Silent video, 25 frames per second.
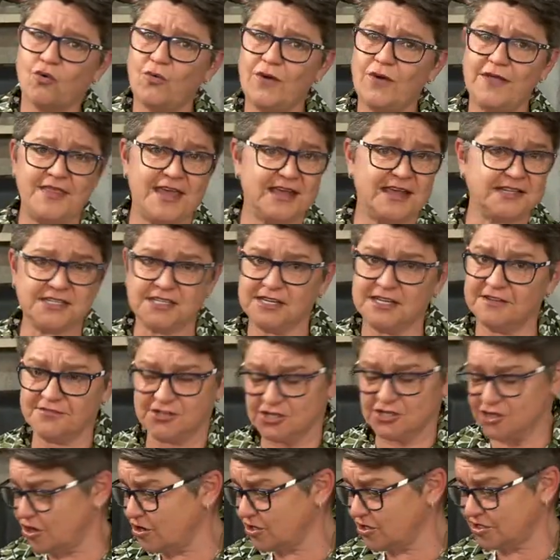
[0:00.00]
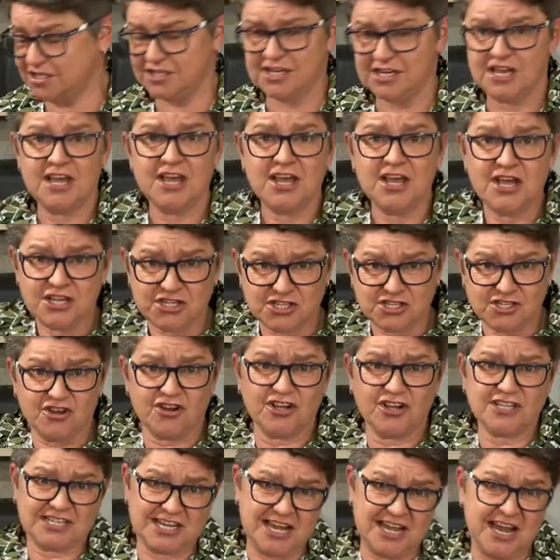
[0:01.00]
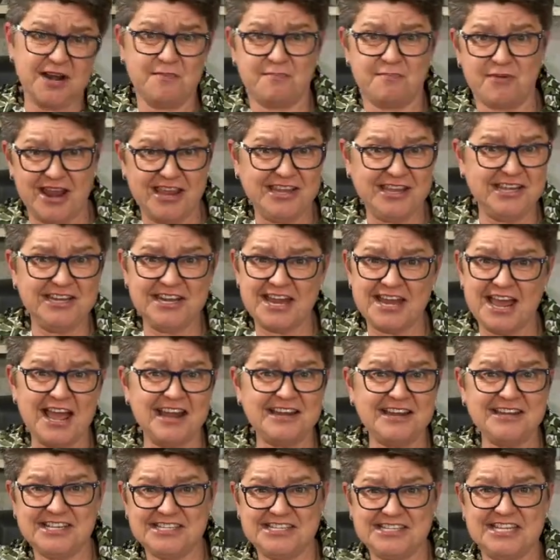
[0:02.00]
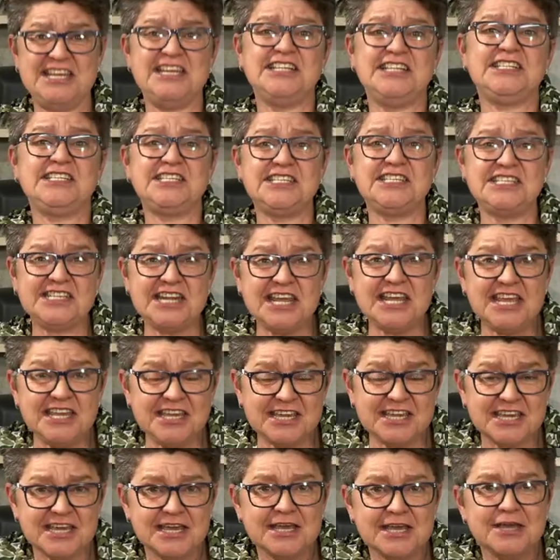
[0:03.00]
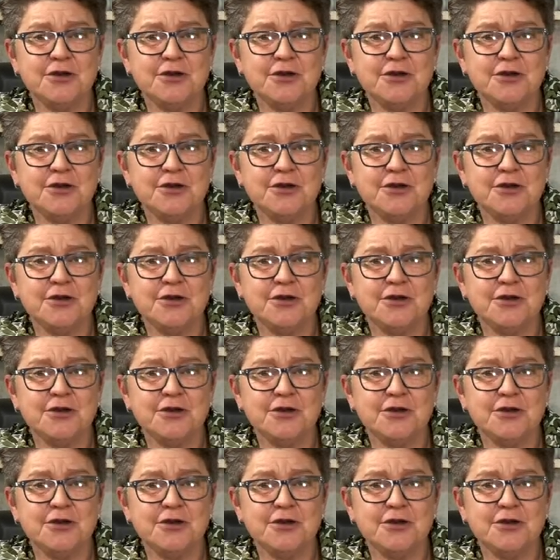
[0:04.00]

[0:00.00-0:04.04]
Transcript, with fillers: when that stuff starts starts kind of breaking down, does it stink?